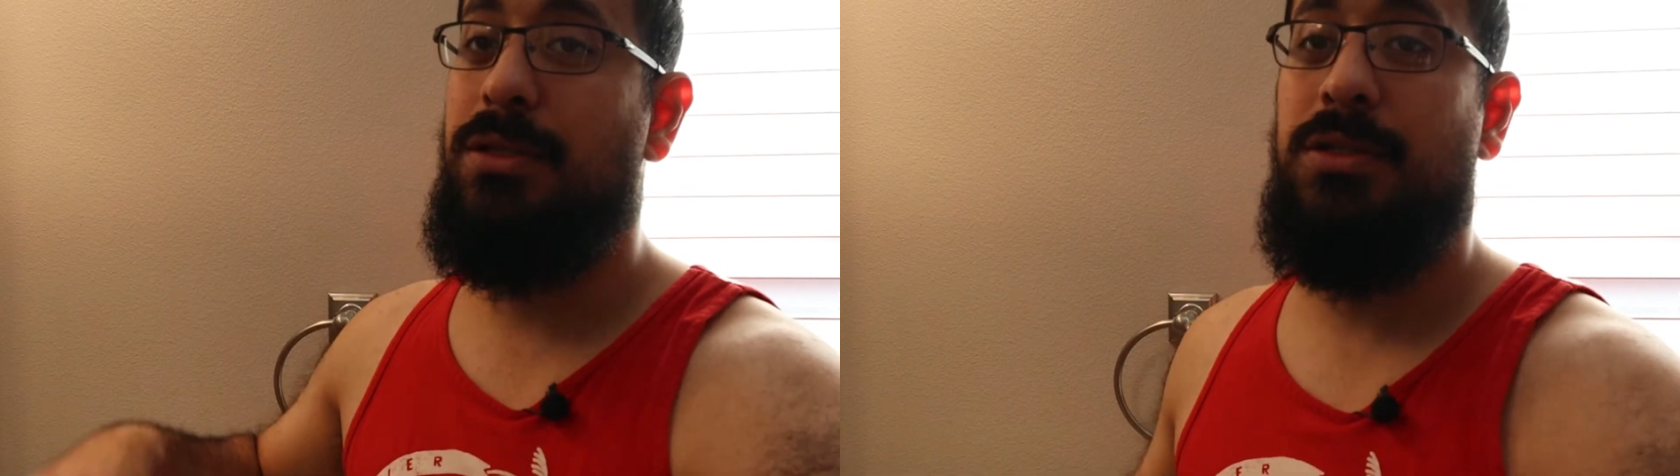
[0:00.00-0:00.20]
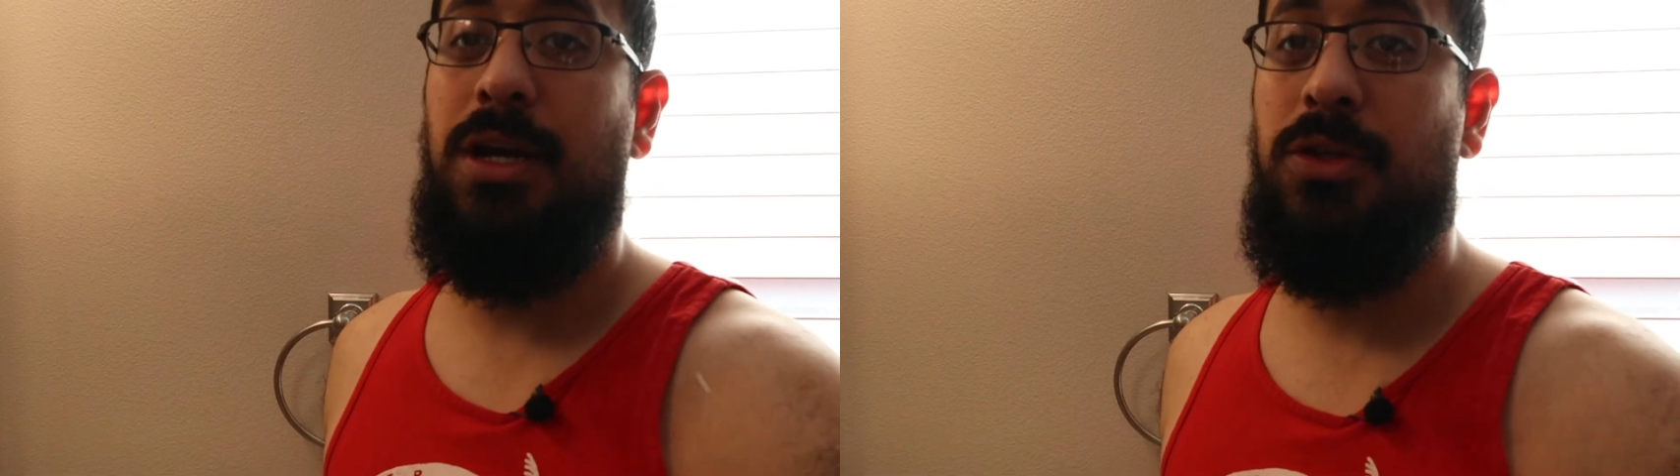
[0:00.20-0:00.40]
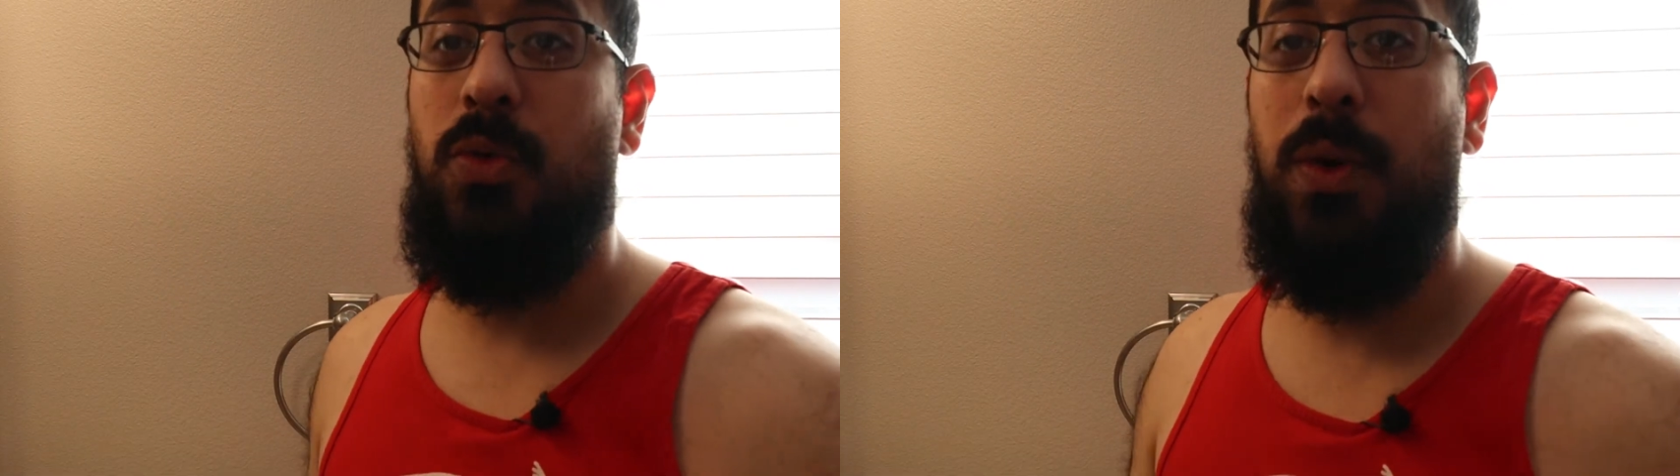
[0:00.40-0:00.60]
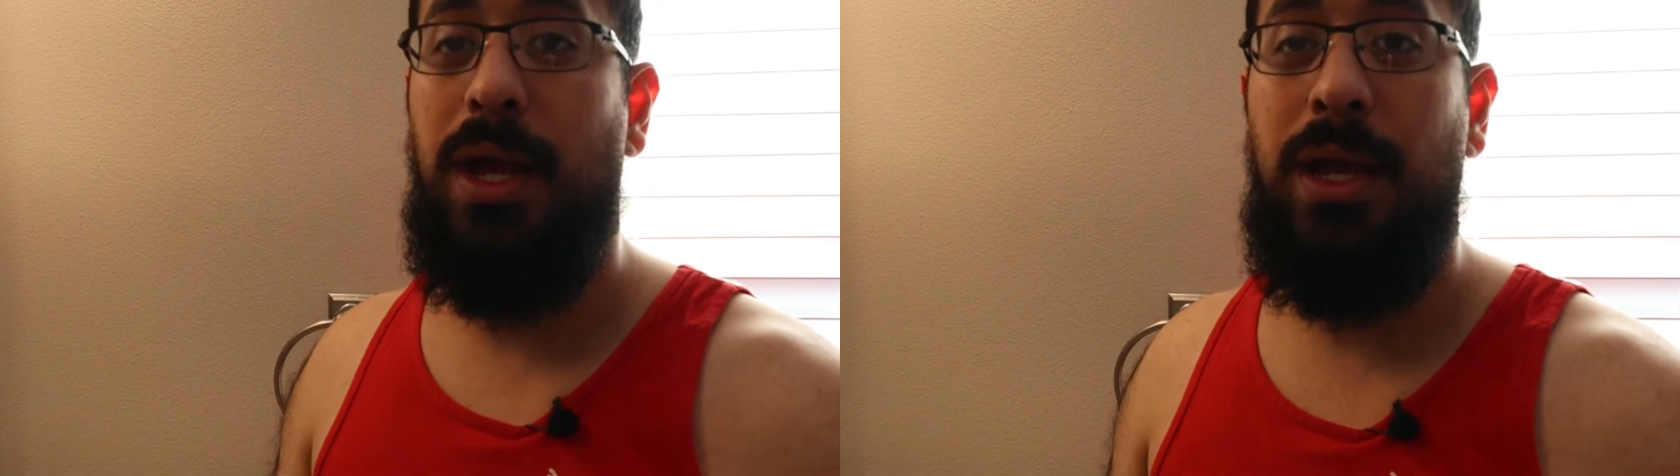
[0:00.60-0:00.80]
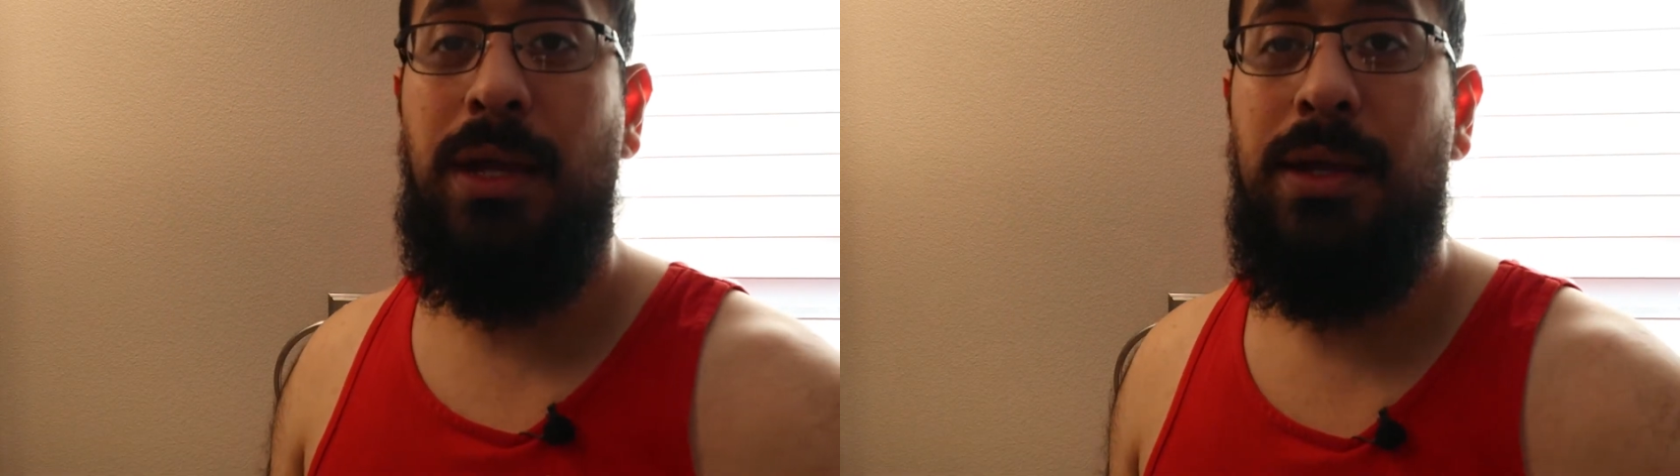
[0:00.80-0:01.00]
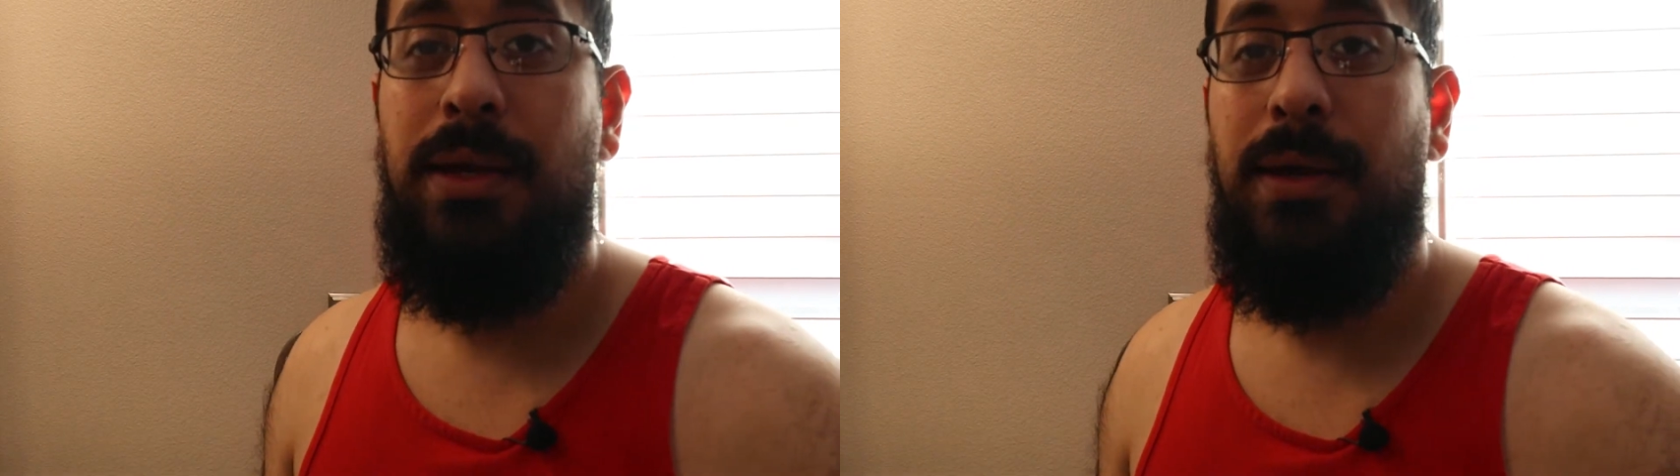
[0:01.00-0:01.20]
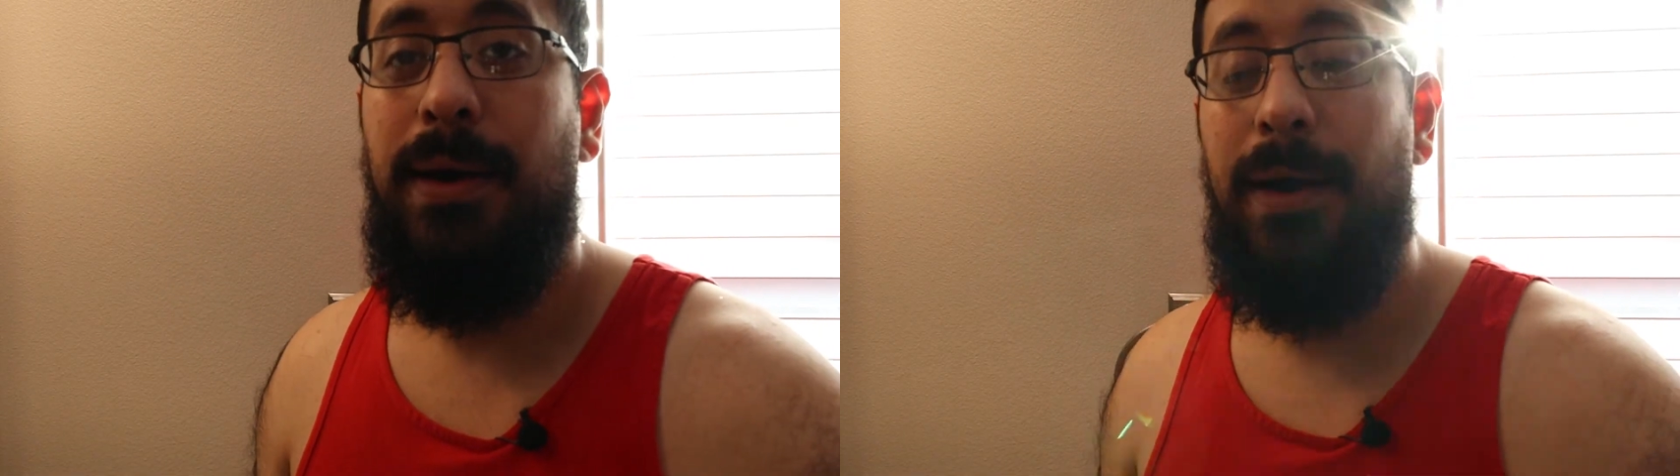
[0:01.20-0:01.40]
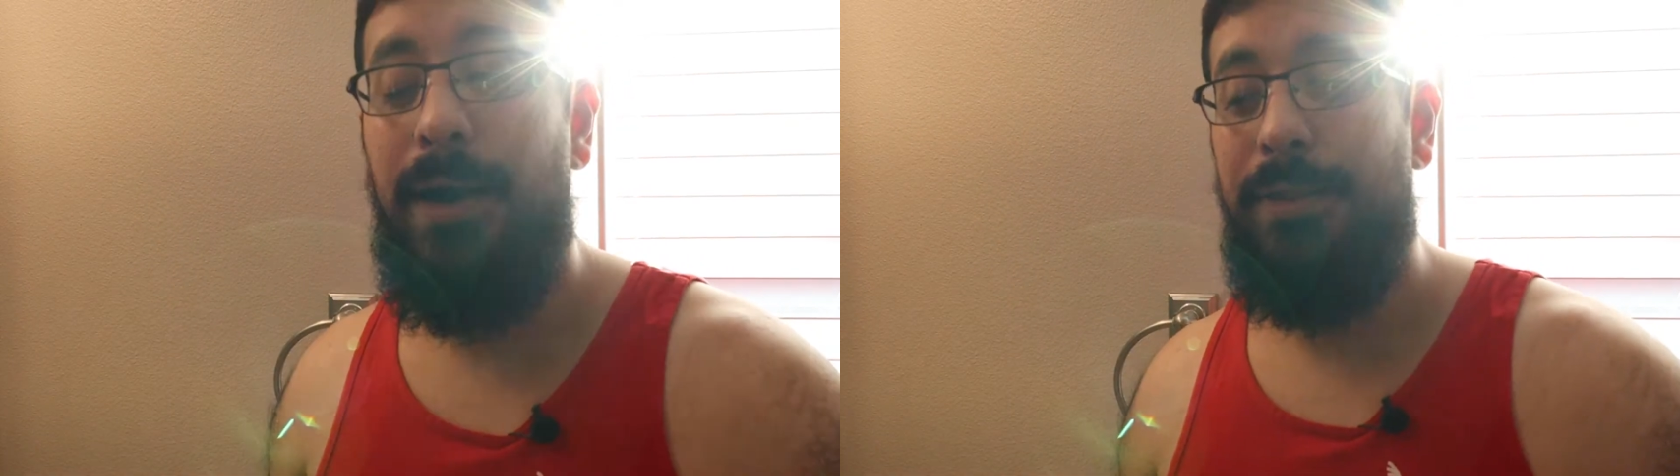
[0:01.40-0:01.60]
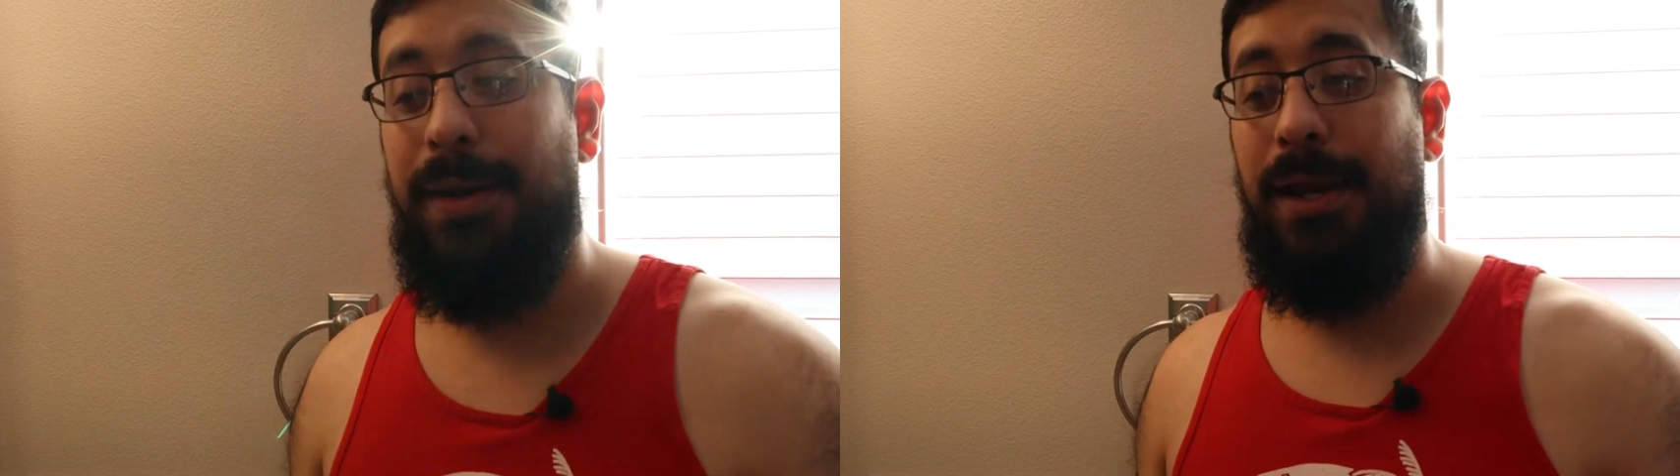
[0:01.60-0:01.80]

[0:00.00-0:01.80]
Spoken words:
tucked away that